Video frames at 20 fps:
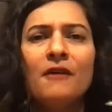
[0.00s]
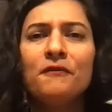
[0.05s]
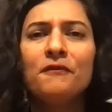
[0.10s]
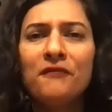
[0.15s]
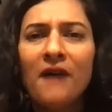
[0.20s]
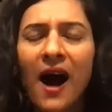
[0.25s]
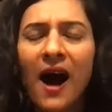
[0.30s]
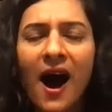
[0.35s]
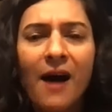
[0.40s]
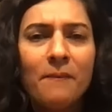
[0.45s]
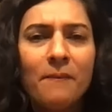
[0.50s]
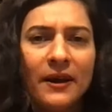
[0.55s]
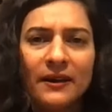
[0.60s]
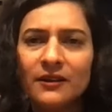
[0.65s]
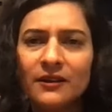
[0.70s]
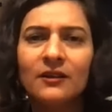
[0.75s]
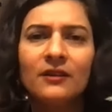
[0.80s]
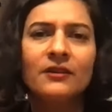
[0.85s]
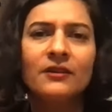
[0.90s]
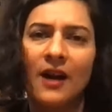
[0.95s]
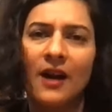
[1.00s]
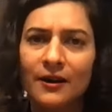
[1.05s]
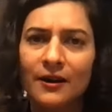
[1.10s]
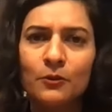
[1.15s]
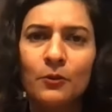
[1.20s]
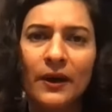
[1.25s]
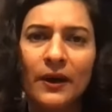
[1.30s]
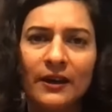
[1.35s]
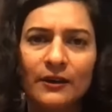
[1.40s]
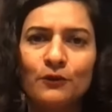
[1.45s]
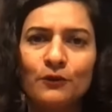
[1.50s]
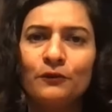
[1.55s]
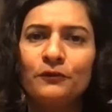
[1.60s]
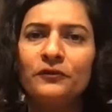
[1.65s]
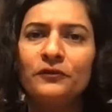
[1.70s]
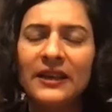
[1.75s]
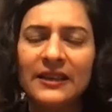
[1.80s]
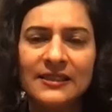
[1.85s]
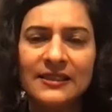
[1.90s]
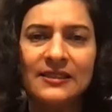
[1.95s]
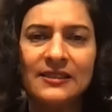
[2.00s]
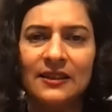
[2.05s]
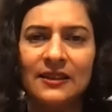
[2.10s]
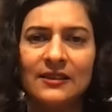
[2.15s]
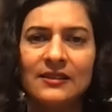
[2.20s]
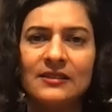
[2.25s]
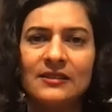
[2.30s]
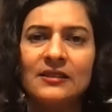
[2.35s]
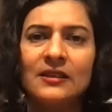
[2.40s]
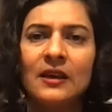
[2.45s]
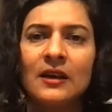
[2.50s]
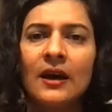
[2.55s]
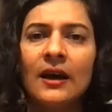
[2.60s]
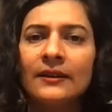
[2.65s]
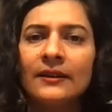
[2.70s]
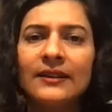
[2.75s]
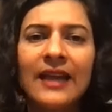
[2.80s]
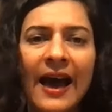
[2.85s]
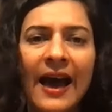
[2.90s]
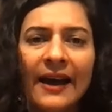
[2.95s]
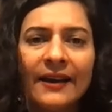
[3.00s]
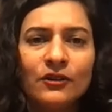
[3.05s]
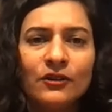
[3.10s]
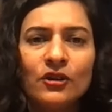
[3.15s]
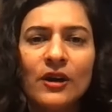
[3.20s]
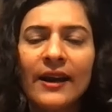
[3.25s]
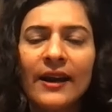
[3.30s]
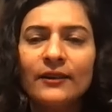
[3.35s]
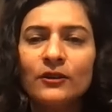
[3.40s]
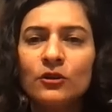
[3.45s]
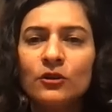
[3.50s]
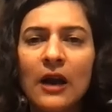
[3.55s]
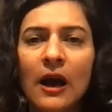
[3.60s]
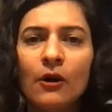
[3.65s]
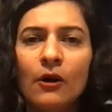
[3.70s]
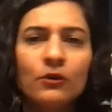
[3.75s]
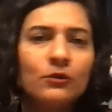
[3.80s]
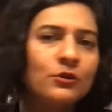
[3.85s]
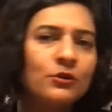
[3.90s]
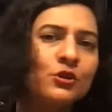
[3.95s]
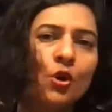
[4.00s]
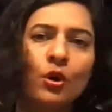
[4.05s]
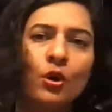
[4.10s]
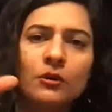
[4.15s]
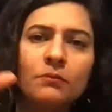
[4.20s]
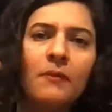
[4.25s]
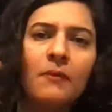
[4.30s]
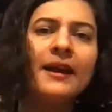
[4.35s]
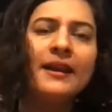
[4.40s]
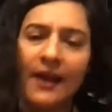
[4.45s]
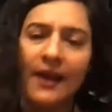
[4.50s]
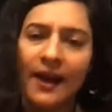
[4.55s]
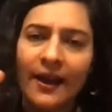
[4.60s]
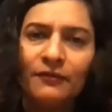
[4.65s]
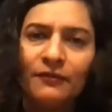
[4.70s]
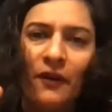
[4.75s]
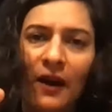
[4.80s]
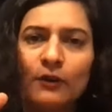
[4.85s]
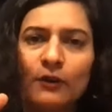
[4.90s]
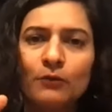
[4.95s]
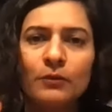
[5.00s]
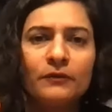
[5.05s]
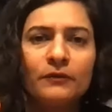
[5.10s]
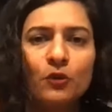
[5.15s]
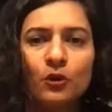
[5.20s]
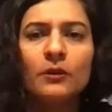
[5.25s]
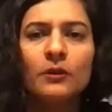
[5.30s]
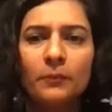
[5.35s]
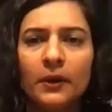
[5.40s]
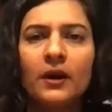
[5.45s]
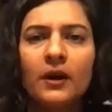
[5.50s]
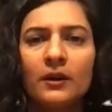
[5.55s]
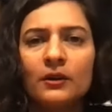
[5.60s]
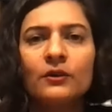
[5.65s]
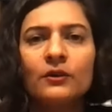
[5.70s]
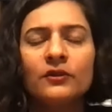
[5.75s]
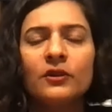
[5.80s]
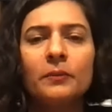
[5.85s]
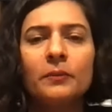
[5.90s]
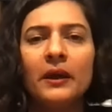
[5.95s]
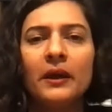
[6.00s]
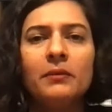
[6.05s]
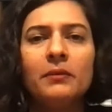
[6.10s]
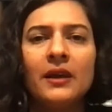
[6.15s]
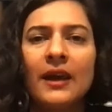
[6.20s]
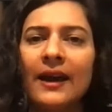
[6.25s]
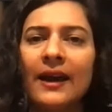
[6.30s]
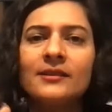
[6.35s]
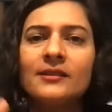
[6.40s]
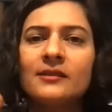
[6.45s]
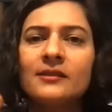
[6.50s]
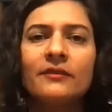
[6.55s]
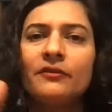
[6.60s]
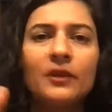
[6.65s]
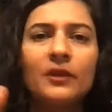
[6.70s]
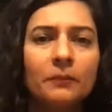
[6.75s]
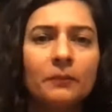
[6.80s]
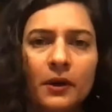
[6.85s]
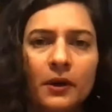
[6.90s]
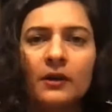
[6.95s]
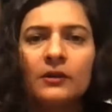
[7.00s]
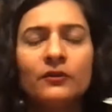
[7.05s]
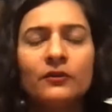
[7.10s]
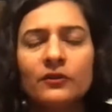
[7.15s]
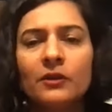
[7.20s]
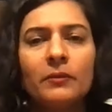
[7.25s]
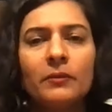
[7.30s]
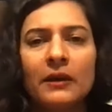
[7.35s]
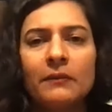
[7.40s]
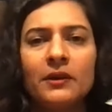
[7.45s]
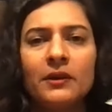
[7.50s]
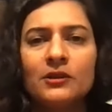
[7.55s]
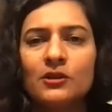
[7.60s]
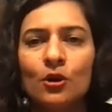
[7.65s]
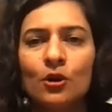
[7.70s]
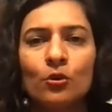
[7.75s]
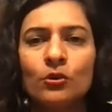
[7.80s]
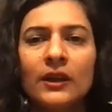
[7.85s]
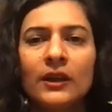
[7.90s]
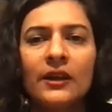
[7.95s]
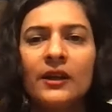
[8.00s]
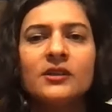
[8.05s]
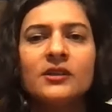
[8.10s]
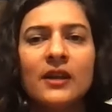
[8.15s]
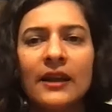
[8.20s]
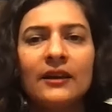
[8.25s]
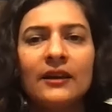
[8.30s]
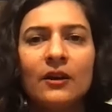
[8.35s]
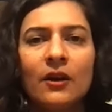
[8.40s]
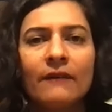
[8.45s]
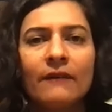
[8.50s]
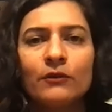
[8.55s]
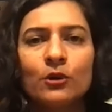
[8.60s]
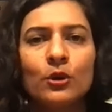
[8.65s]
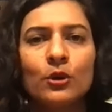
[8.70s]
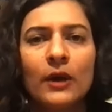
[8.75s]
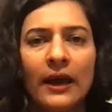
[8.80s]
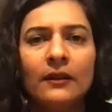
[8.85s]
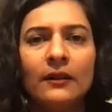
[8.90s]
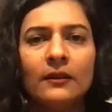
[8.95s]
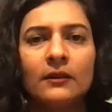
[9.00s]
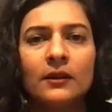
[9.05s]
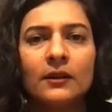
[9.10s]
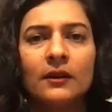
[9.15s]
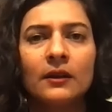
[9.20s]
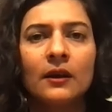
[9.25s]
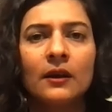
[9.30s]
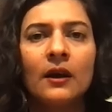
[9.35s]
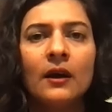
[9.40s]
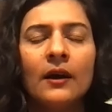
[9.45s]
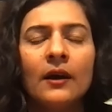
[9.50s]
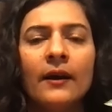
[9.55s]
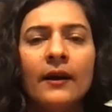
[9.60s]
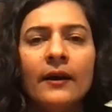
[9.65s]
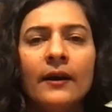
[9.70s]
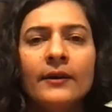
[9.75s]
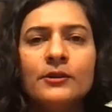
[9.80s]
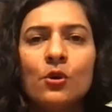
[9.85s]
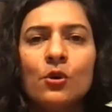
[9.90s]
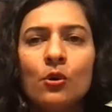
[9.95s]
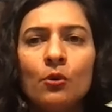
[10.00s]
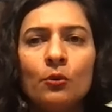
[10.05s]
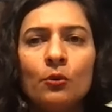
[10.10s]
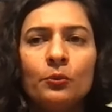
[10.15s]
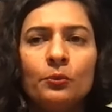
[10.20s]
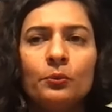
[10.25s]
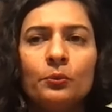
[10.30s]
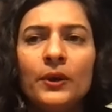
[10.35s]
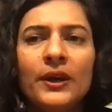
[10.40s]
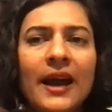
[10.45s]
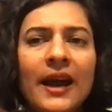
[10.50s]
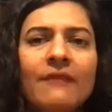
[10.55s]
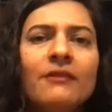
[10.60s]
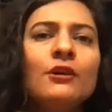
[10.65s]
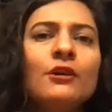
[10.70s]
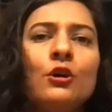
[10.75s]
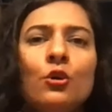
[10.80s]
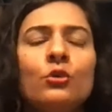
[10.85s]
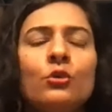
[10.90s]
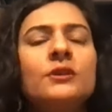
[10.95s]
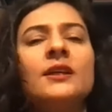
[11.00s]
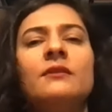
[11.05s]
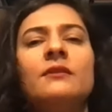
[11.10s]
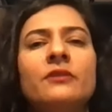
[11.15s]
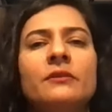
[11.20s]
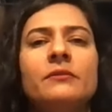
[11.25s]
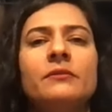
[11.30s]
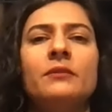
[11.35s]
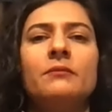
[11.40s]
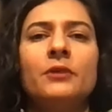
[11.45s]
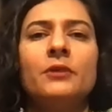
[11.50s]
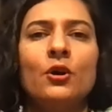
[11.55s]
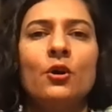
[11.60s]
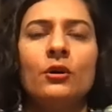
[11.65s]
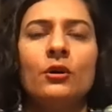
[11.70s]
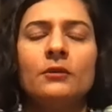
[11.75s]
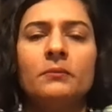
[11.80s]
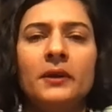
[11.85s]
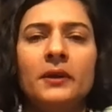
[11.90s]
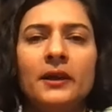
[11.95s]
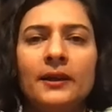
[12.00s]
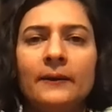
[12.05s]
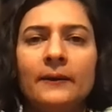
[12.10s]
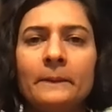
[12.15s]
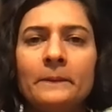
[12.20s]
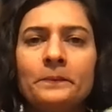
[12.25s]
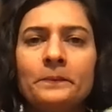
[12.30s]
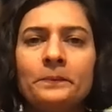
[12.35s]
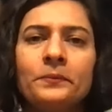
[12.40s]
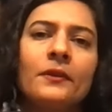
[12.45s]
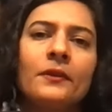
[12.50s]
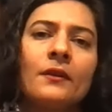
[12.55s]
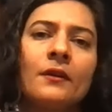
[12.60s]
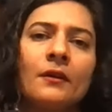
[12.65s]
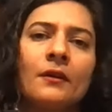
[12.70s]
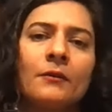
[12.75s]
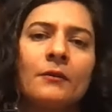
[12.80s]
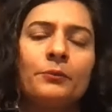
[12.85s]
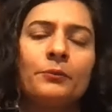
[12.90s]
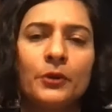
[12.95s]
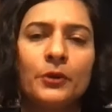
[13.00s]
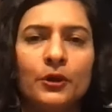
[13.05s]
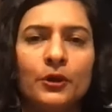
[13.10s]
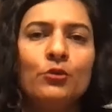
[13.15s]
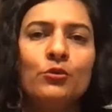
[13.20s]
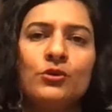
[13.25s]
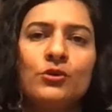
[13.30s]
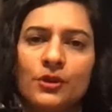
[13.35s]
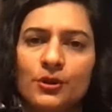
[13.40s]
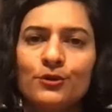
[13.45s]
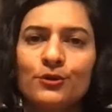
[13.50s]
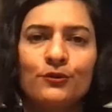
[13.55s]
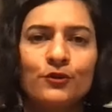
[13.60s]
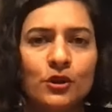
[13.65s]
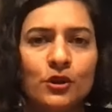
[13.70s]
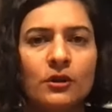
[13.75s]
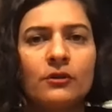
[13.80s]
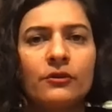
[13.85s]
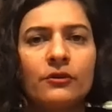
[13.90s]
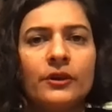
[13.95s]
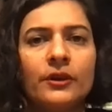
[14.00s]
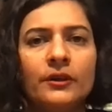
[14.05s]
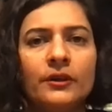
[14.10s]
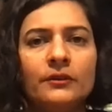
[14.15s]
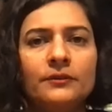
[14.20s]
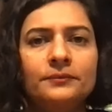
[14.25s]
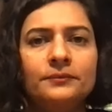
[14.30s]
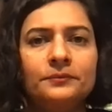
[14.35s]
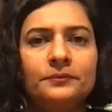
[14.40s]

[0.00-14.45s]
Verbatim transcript: far better runway to fix this than trying to now sort my life out before the birth of the baby as if the birth of the baby is the only reason I need to have good health. So we haven't looked at women beyond being producers of children,